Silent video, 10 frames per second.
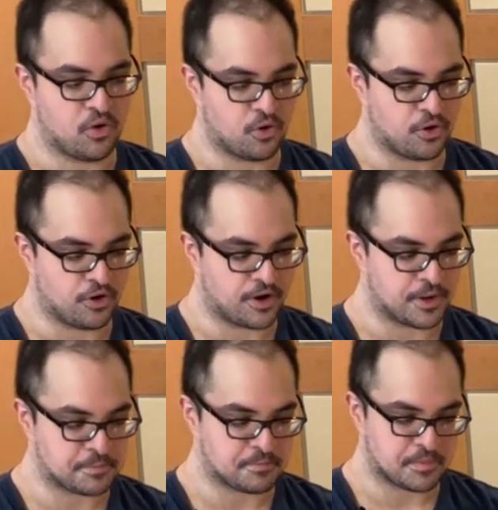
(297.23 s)

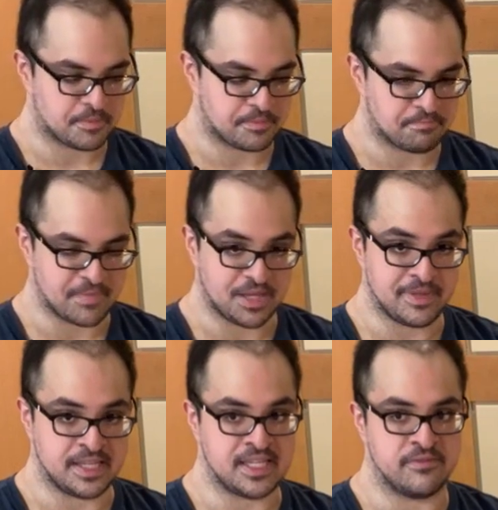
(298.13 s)
or
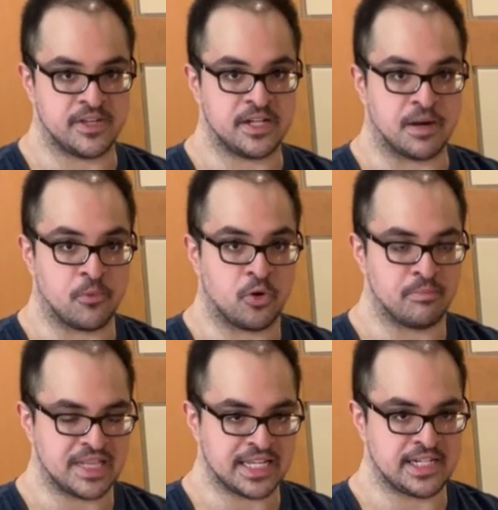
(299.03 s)
maybe even a more
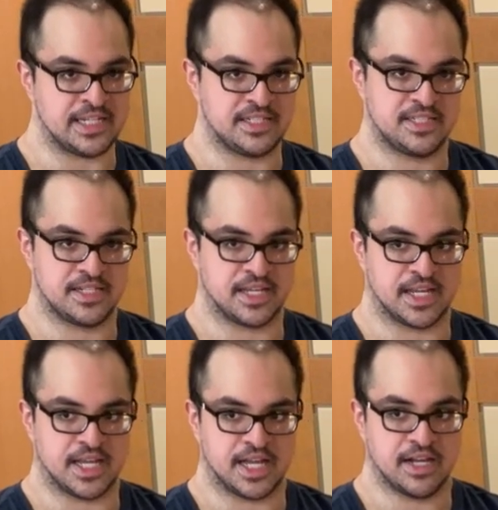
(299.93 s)
malignant
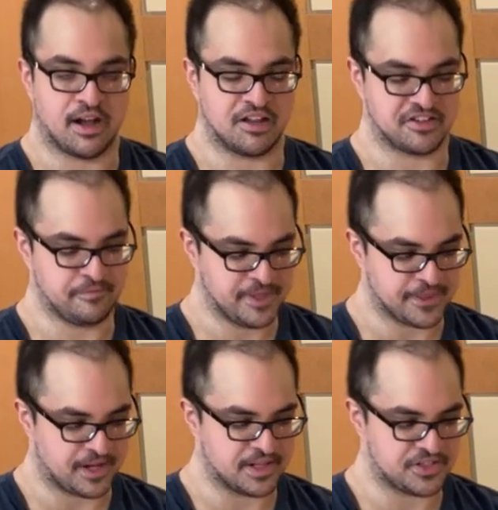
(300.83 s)
cause of
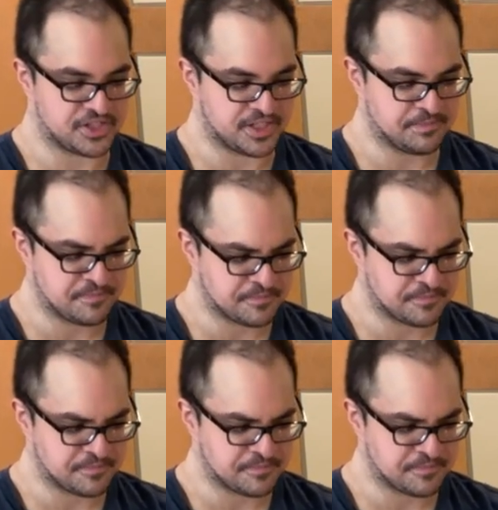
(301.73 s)
pathology.